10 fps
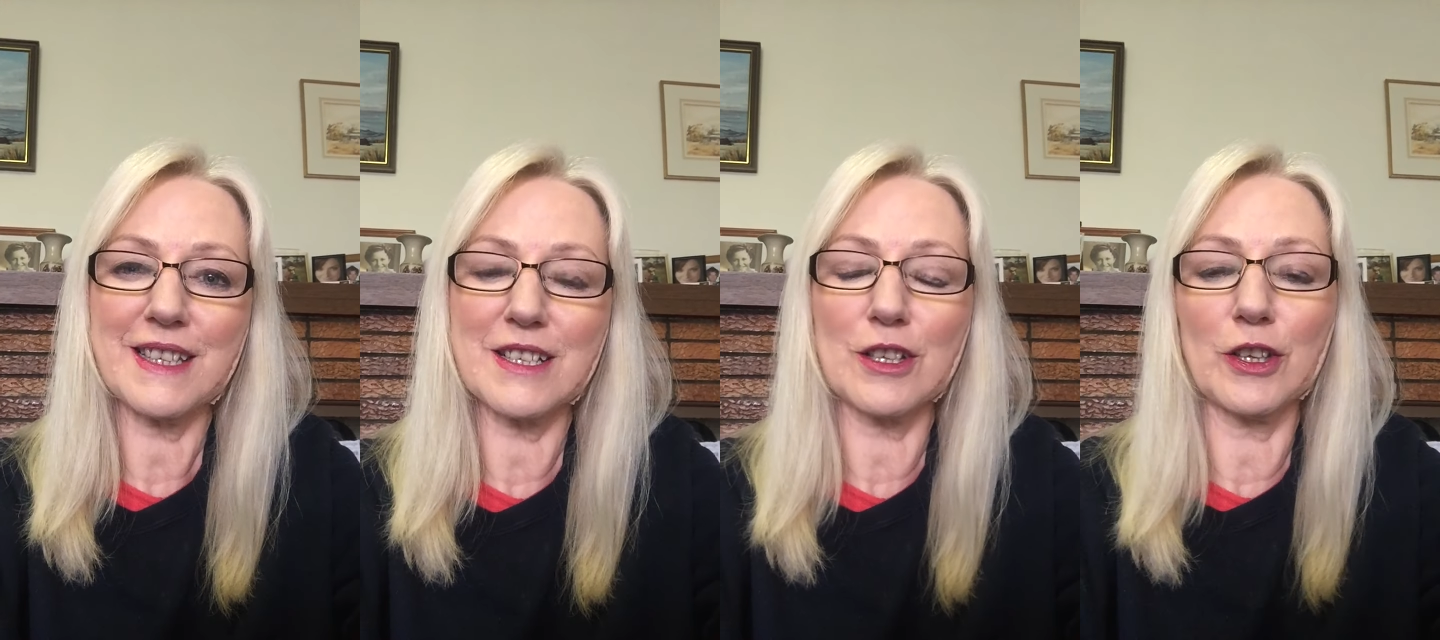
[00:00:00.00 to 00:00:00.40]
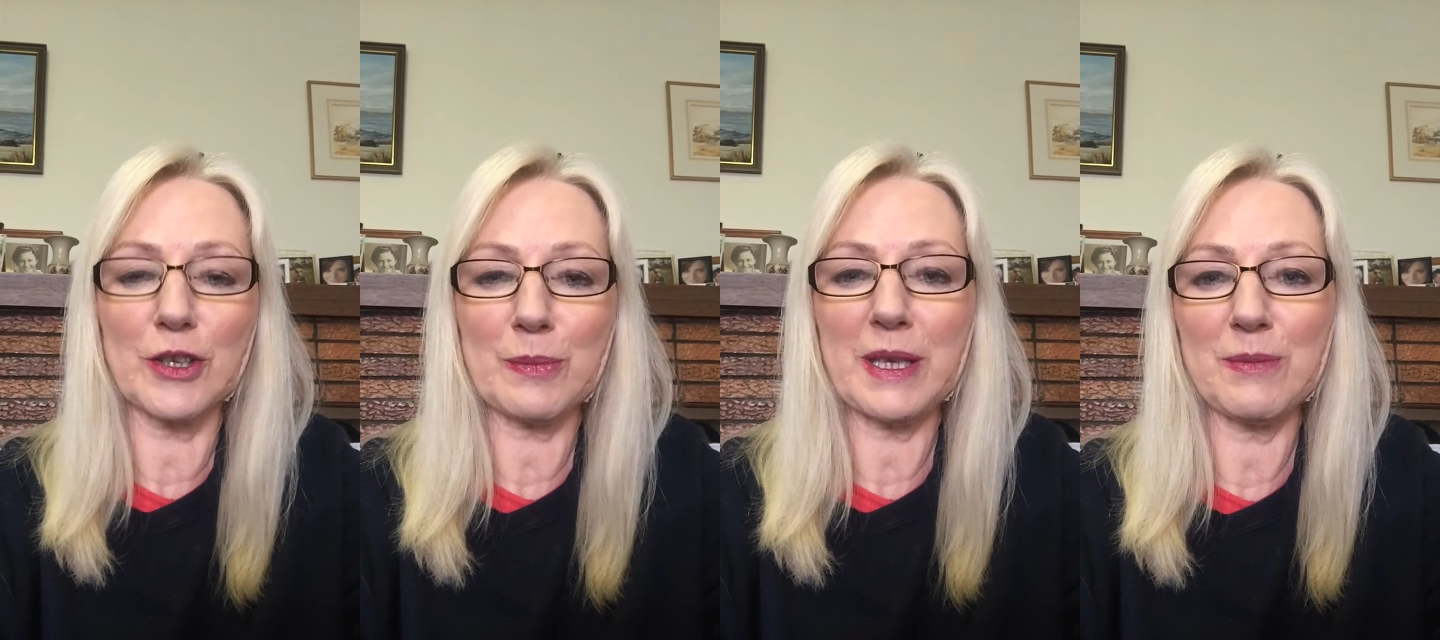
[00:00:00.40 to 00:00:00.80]
There's a
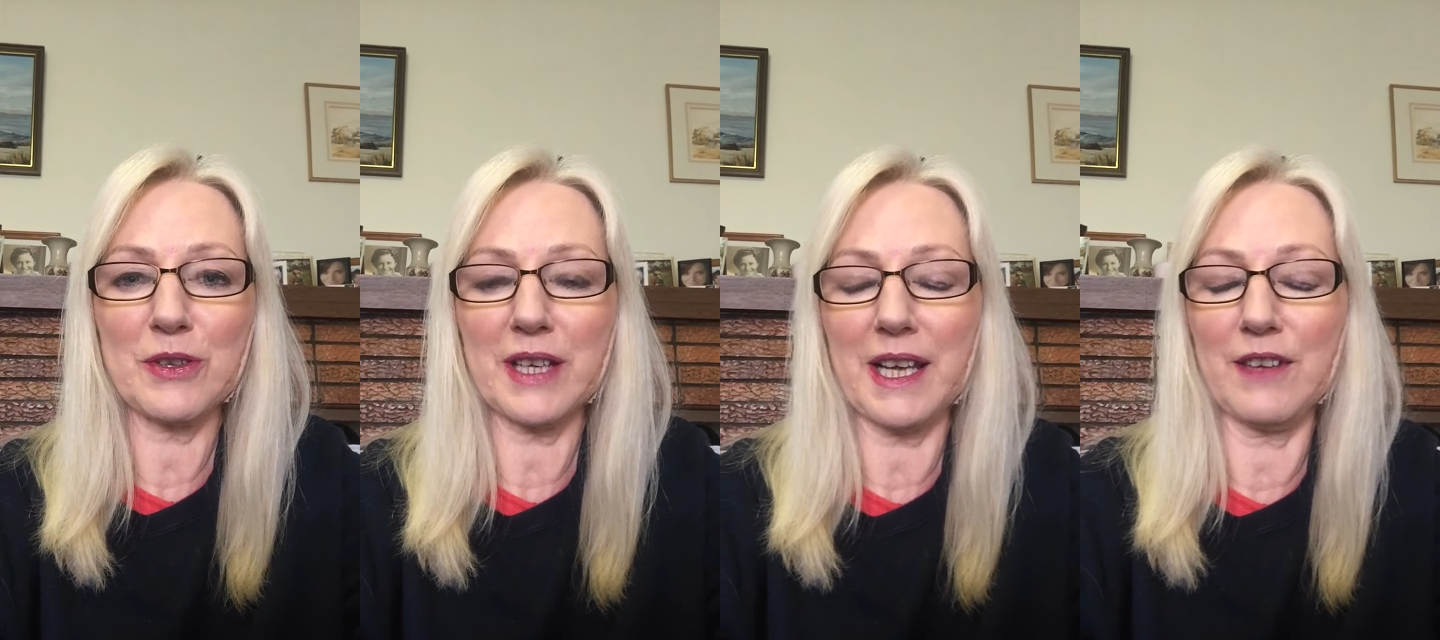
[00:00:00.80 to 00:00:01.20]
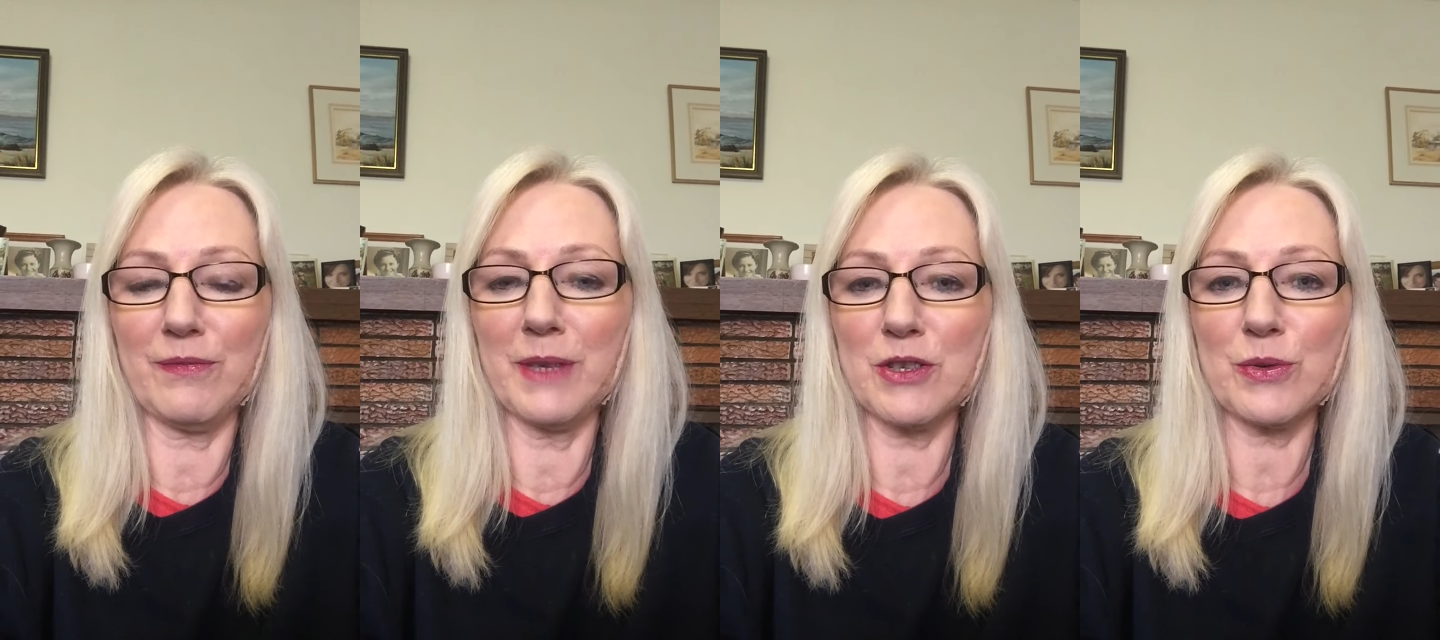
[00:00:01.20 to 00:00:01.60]
lot of people that have
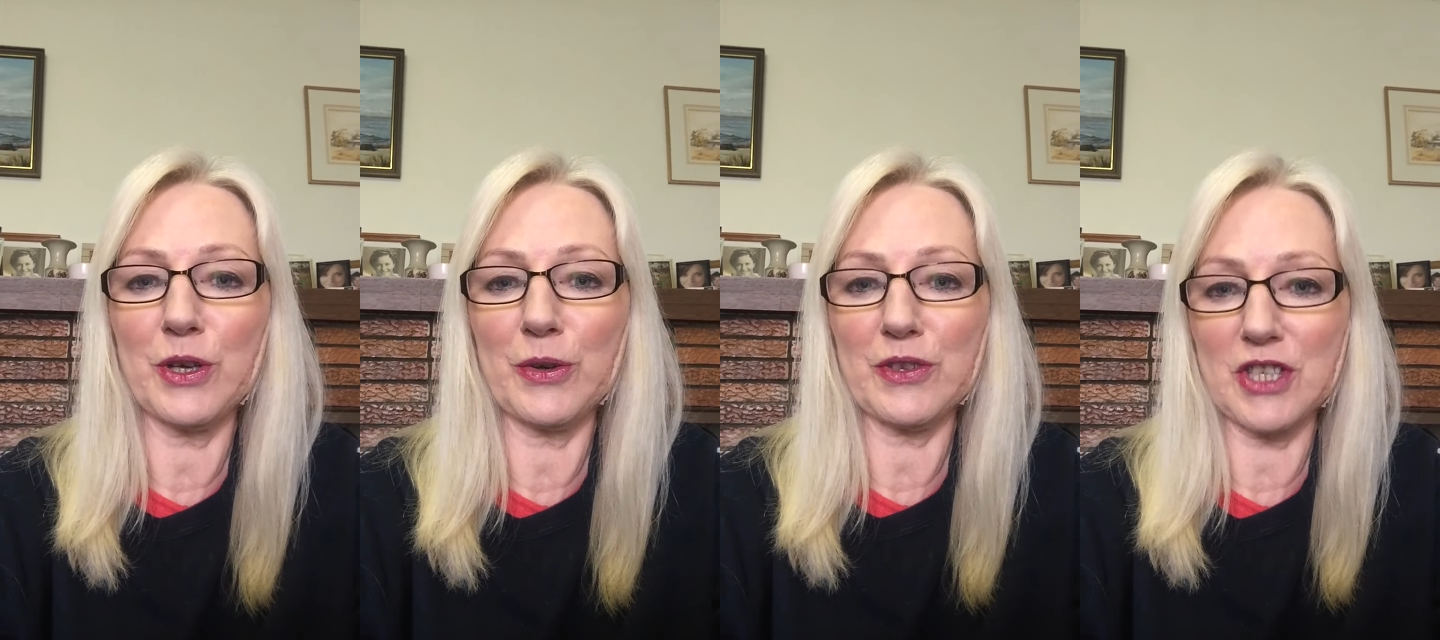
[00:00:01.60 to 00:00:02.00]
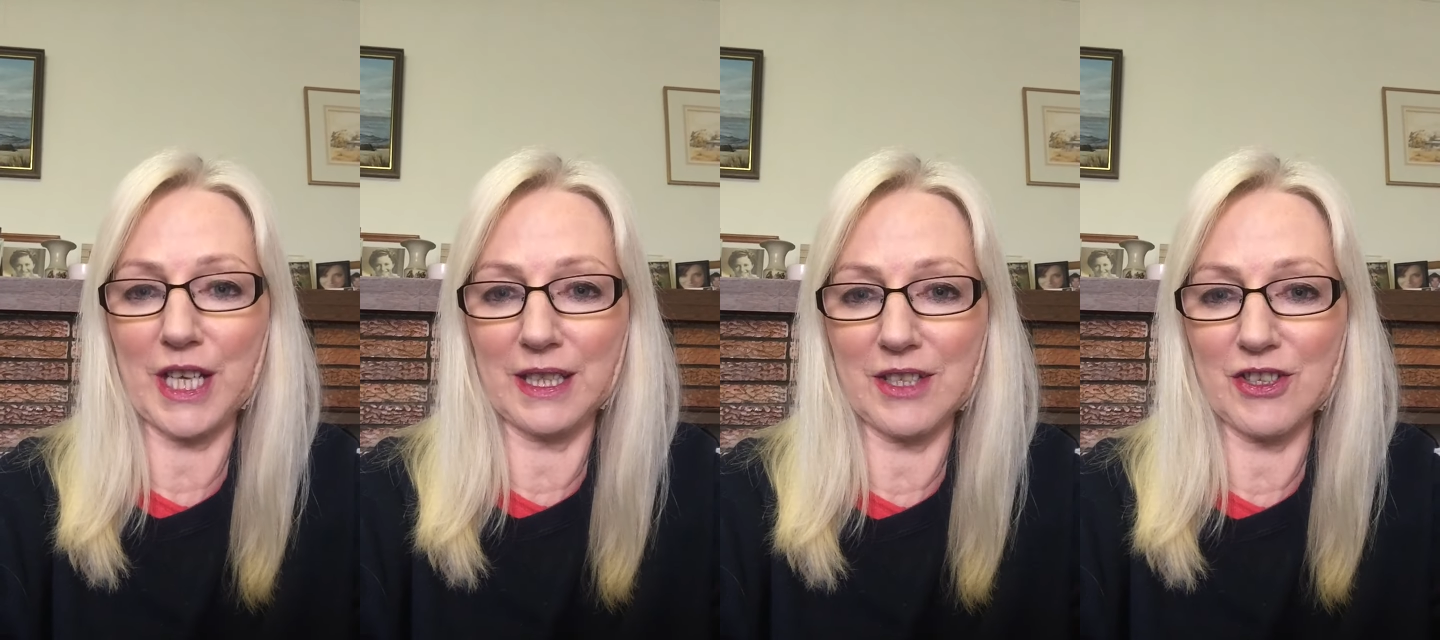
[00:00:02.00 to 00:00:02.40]
mental health
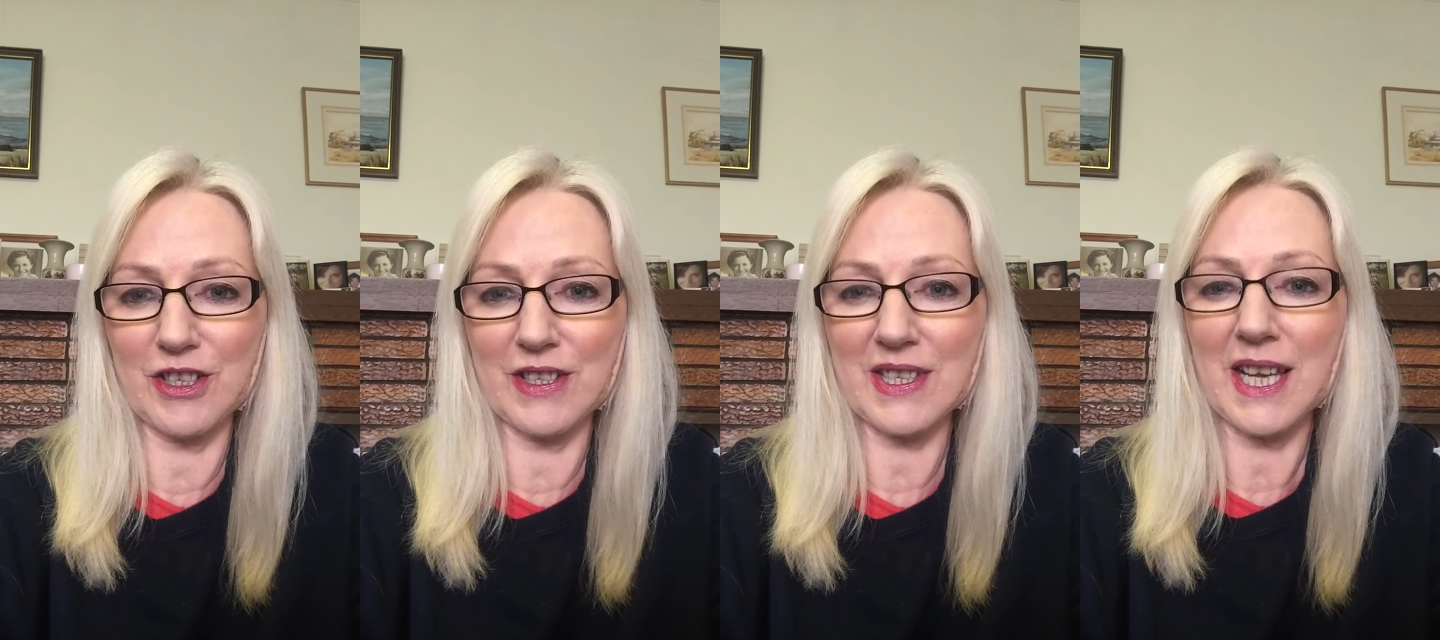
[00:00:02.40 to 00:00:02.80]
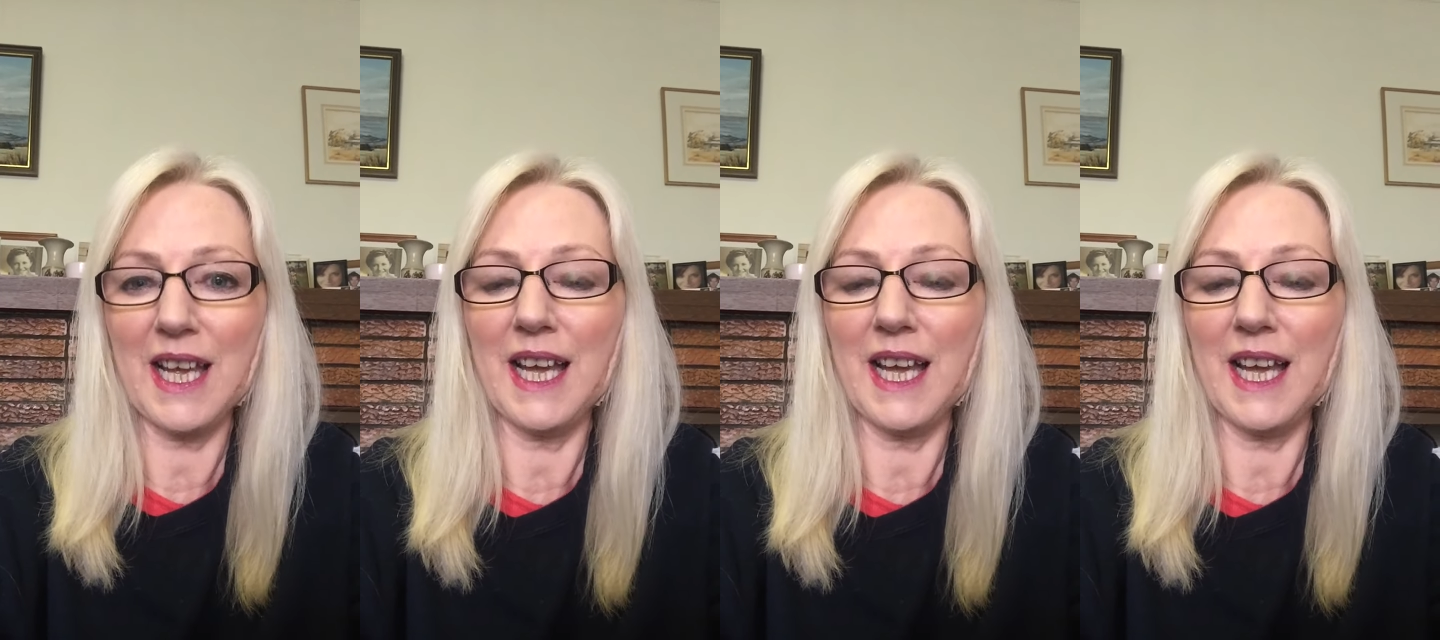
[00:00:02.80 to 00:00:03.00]
challenges,